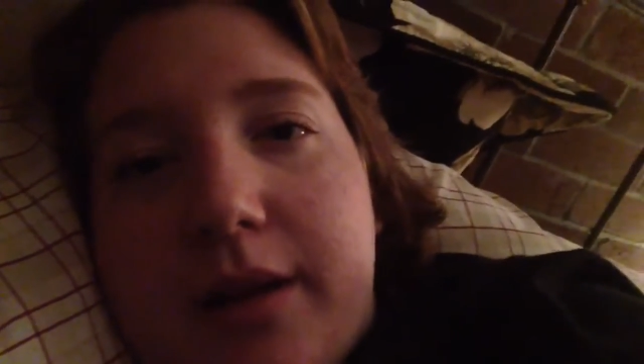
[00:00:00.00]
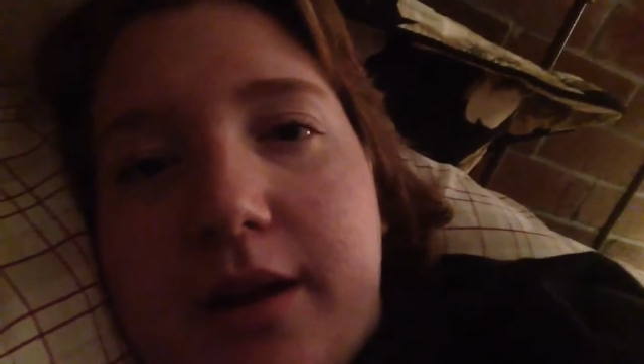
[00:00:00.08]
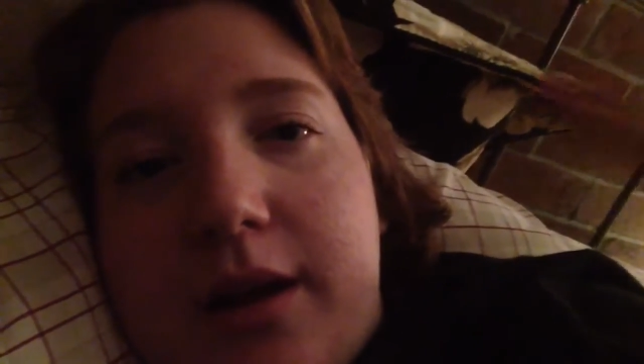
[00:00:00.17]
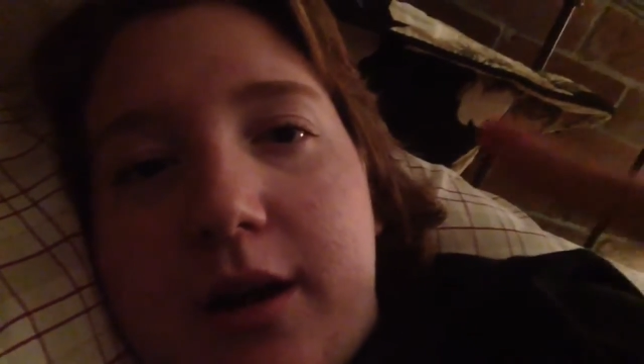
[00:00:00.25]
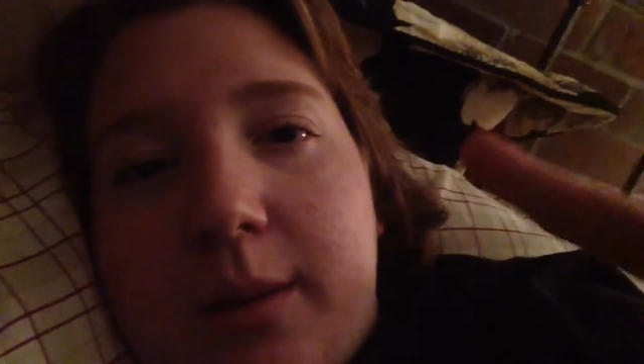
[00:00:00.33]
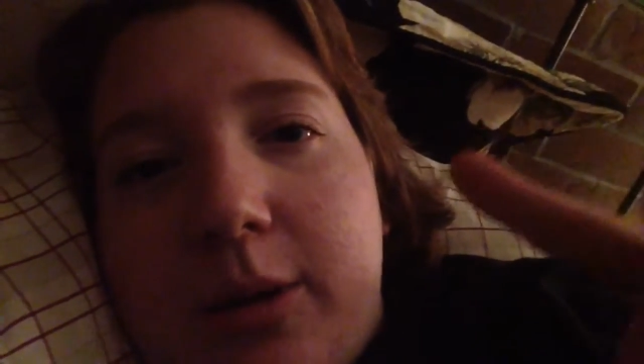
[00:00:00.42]

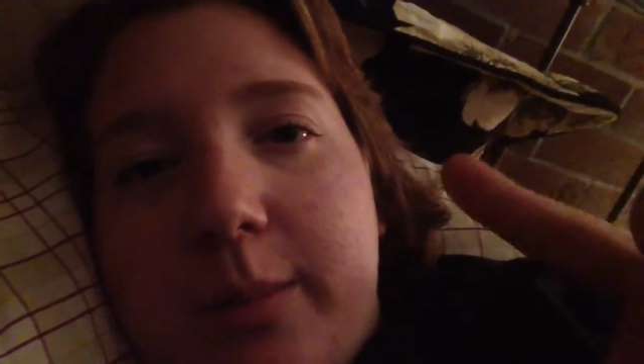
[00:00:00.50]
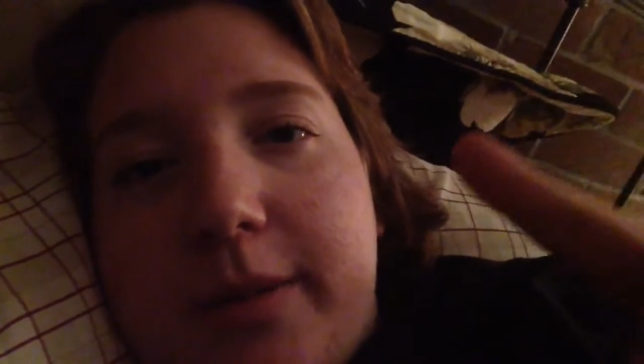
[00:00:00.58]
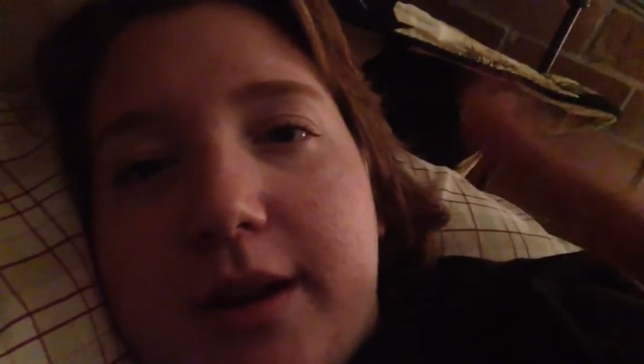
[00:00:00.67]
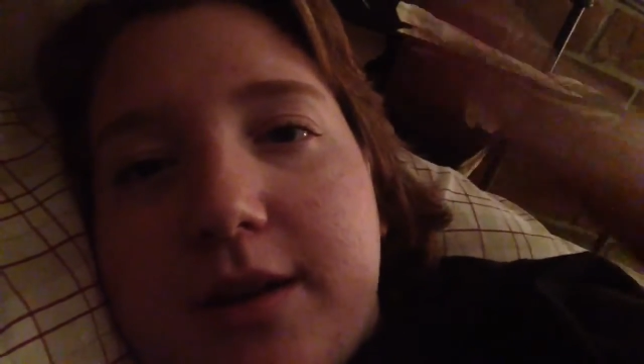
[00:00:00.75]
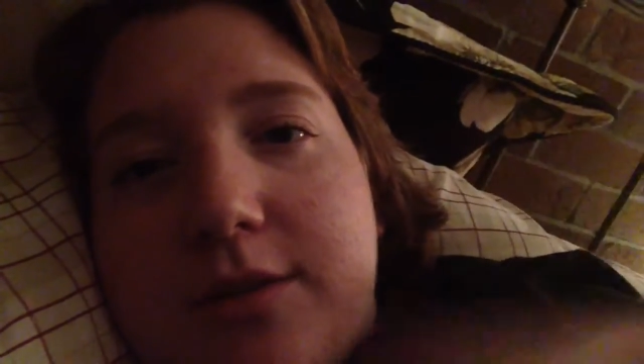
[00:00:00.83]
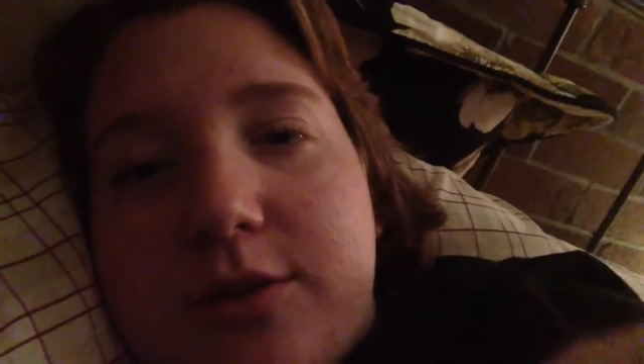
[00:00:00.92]
Um, hope
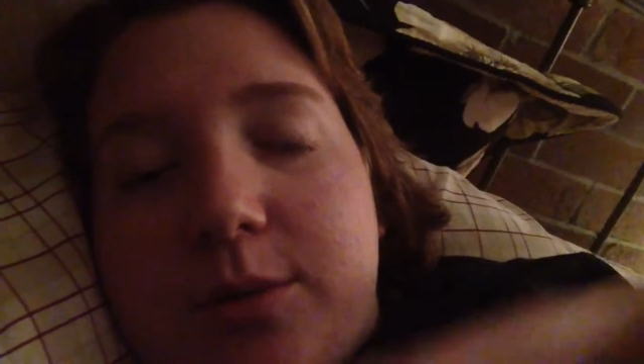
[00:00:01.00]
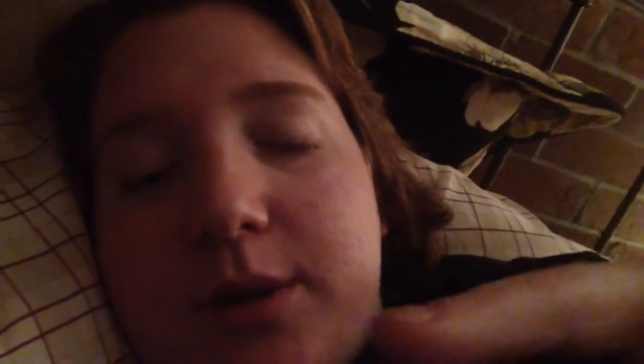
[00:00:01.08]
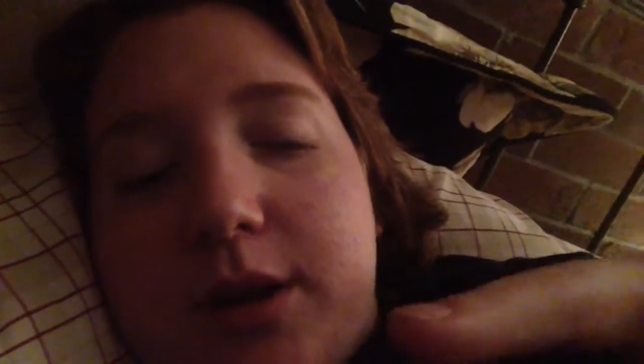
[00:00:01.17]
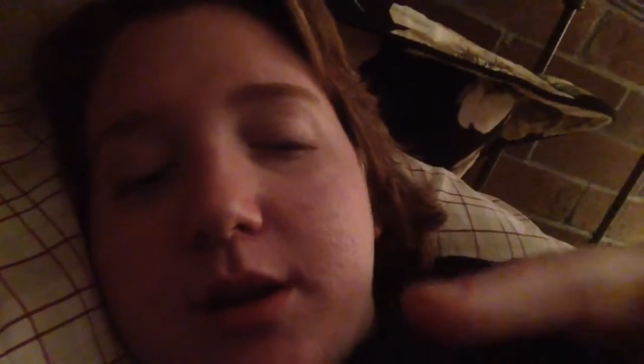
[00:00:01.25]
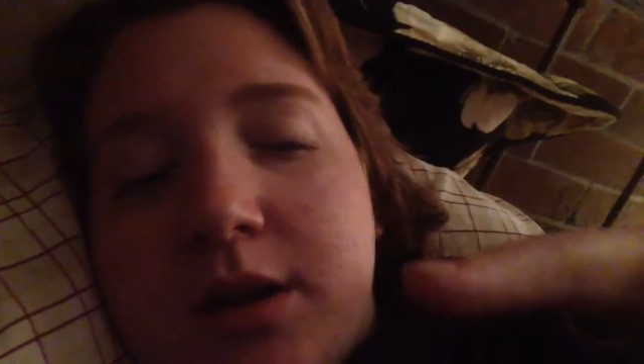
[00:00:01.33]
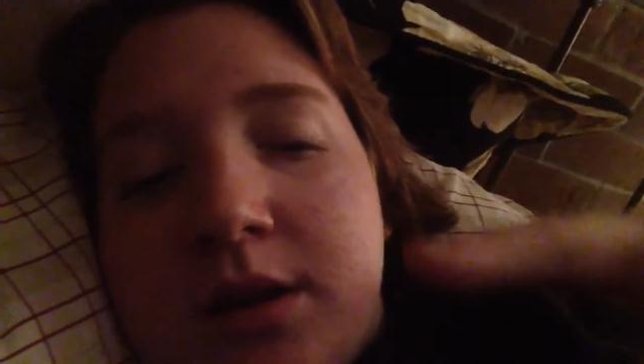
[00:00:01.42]
you guys are
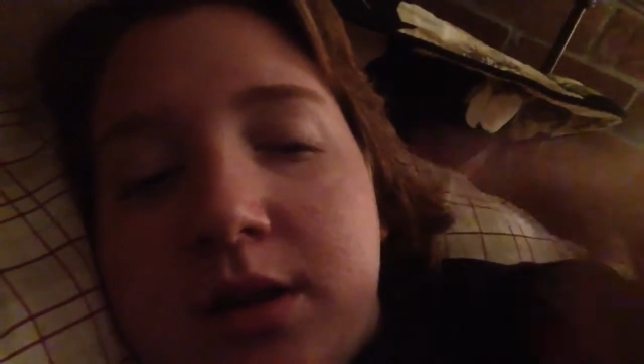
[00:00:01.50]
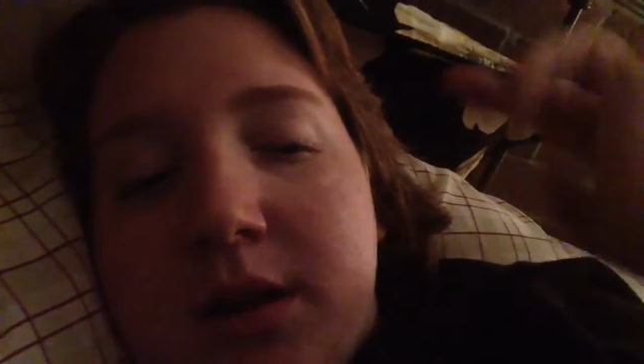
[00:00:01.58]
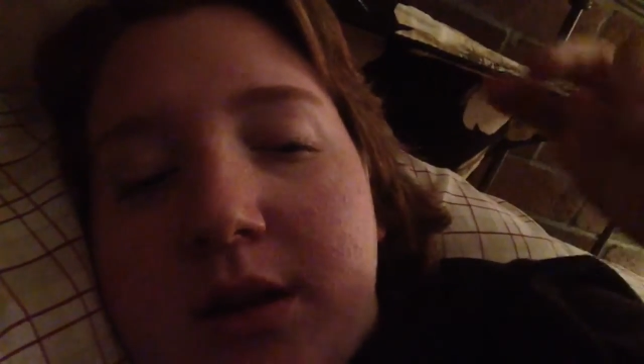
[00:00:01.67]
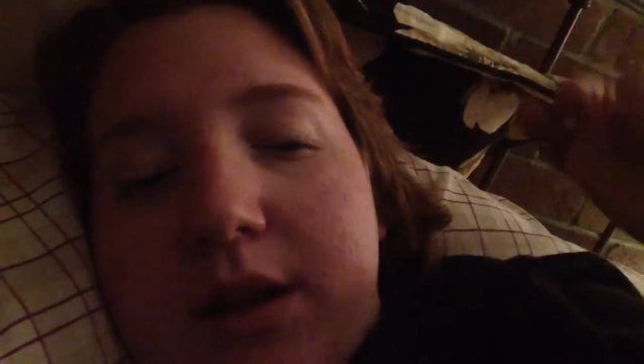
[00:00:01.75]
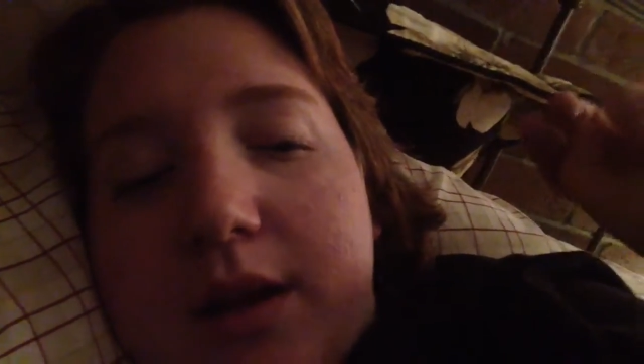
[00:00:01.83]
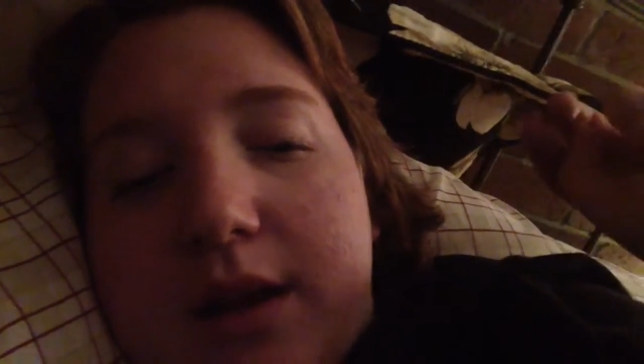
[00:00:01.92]
doing good
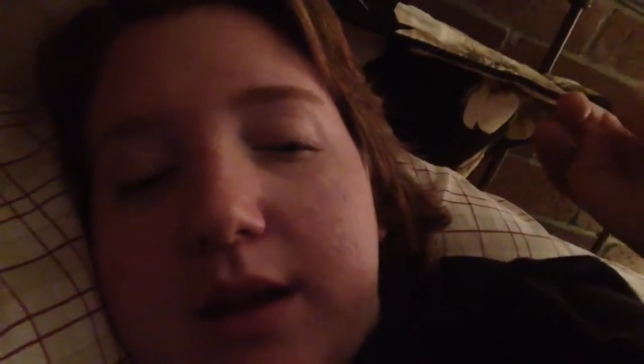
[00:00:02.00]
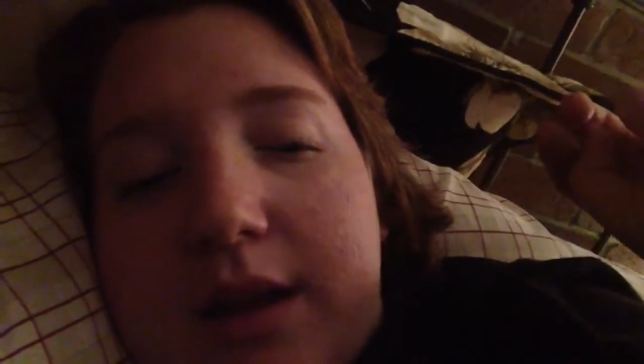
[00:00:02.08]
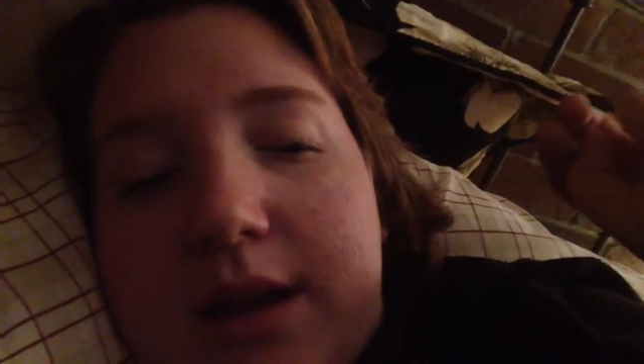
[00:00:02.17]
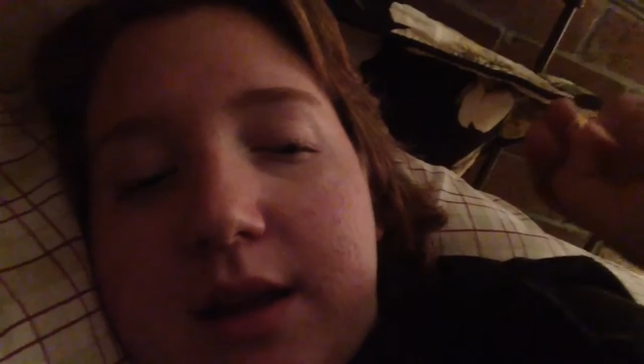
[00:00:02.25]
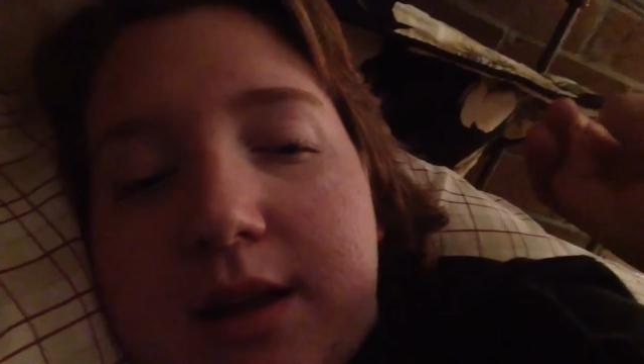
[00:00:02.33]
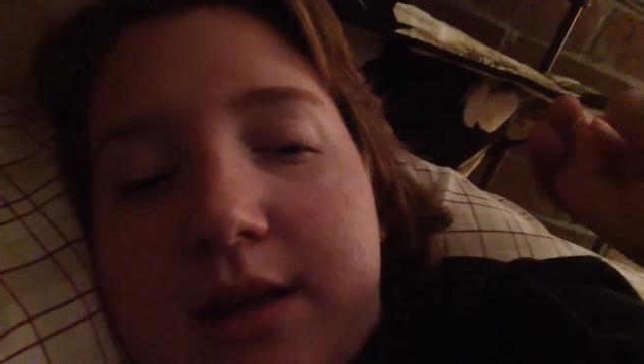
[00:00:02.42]

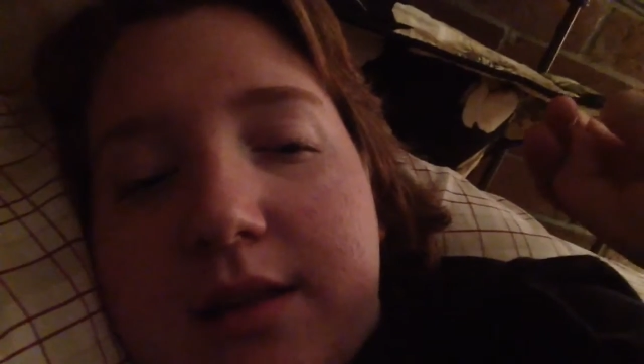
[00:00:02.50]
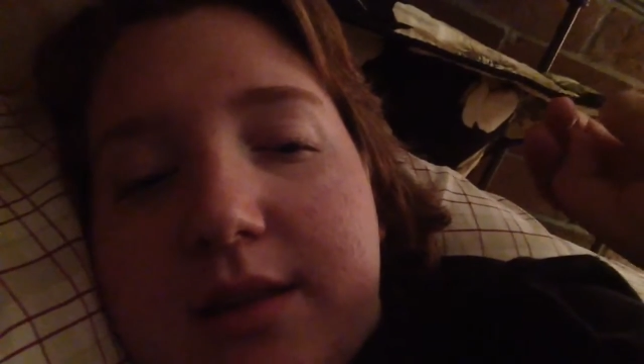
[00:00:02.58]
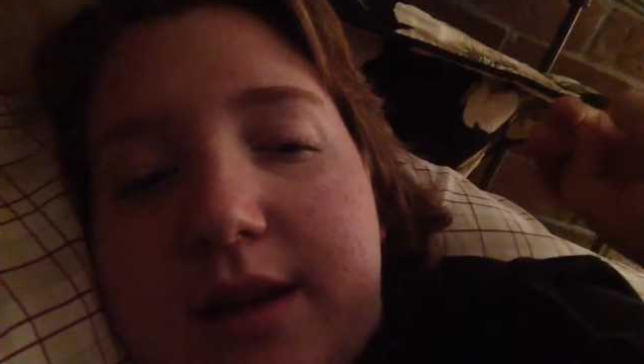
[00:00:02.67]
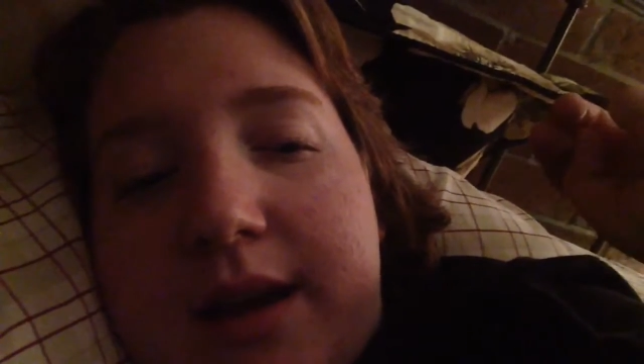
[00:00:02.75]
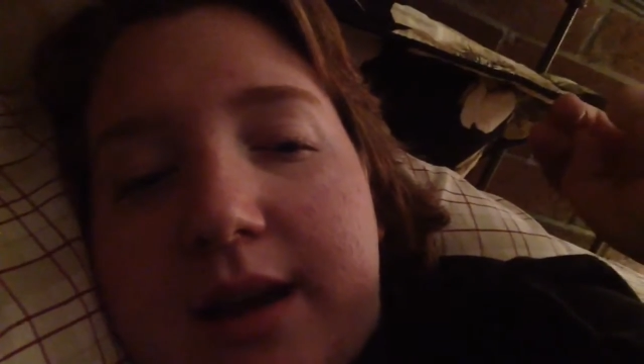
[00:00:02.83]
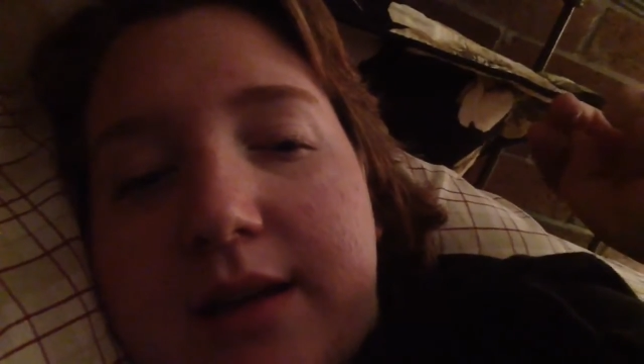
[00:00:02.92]
and
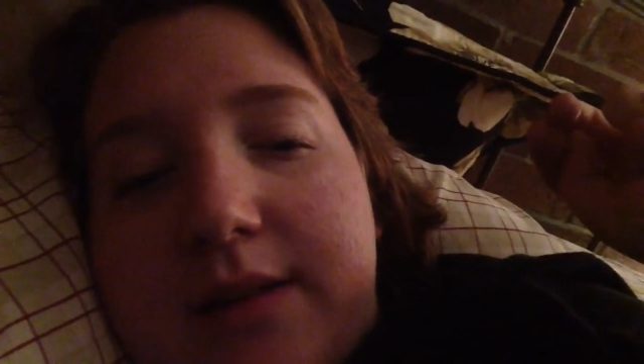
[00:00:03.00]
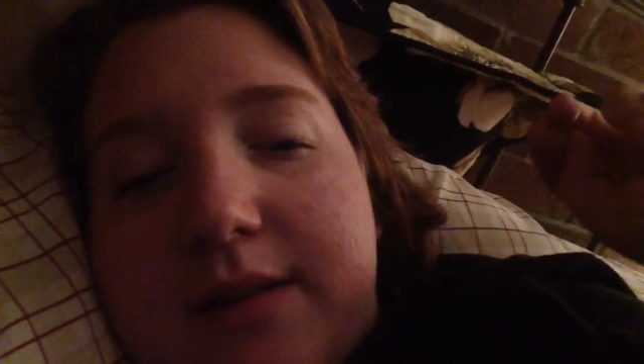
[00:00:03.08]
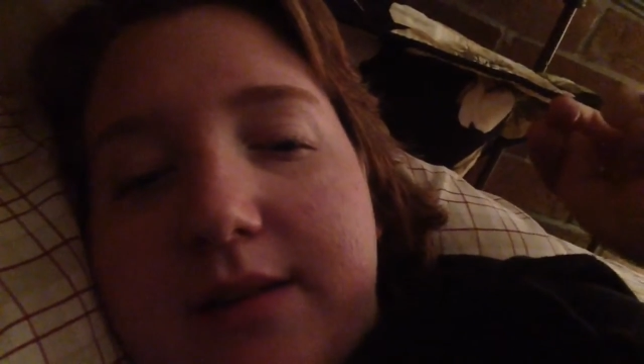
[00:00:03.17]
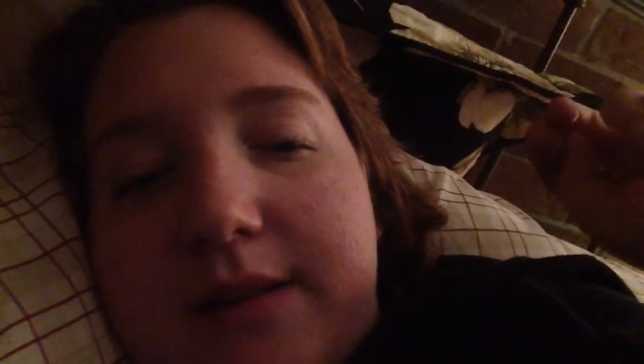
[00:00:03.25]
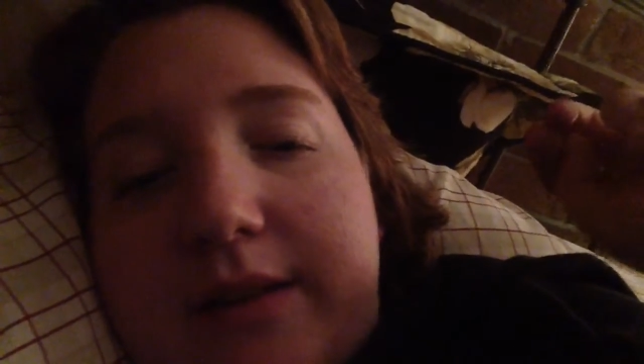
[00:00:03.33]
that